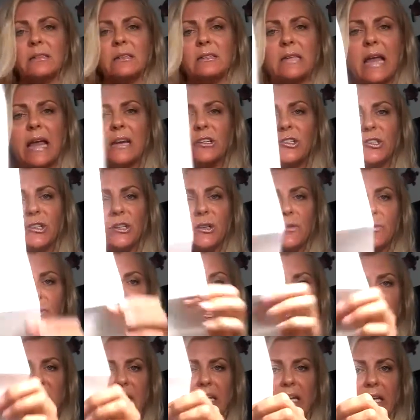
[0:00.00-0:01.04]
is actually the
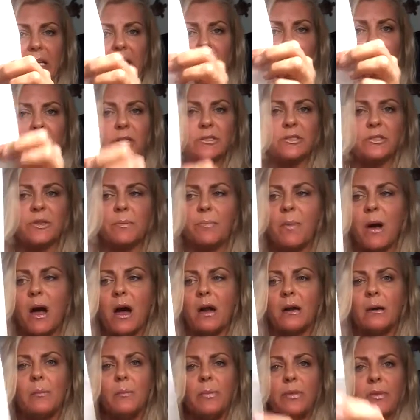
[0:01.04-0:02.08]
receipt. Here's the
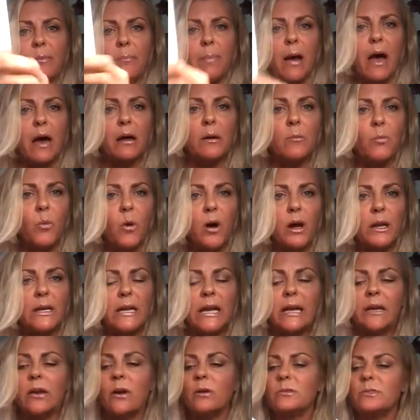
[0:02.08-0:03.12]
bottom, the bottom one.
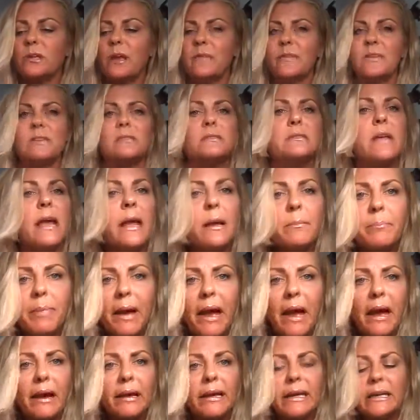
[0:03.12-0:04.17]
It goes on the same
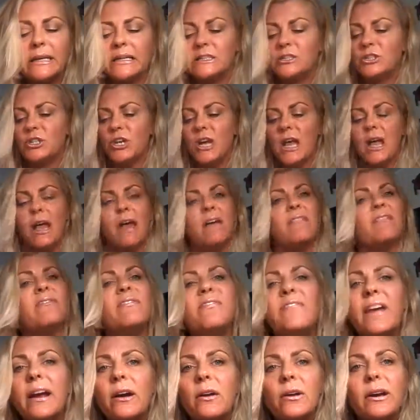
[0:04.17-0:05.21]
package.
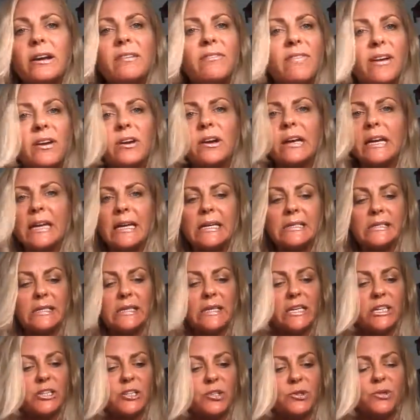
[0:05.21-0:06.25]
Very, very easy
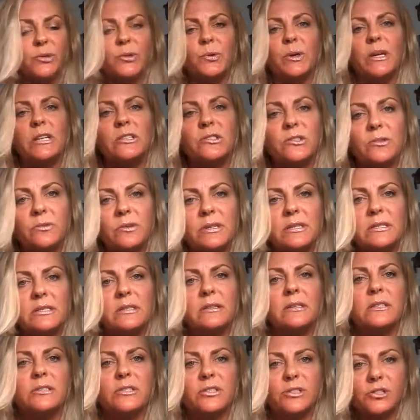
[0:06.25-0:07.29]
to do. You can do this
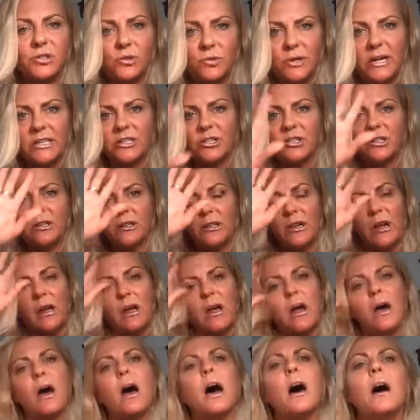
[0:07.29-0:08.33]
in the discretion
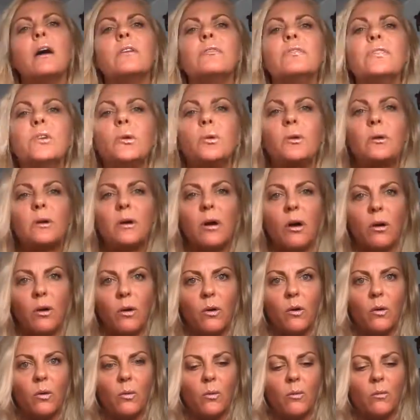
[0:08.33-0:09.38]
of your
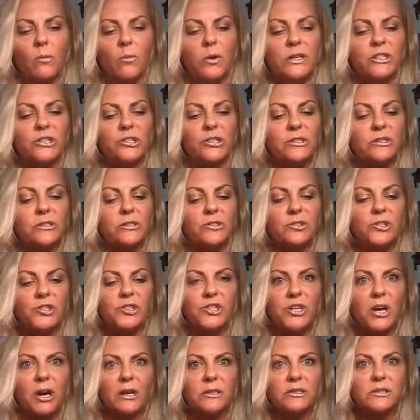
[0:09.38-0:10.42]
home, which is
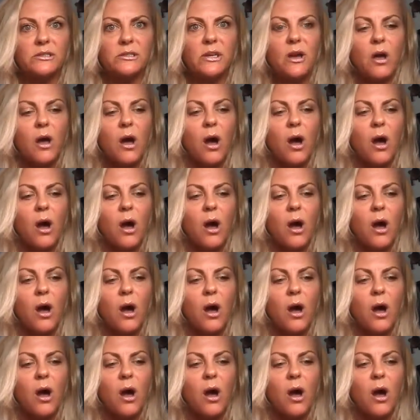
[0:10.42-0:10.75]
just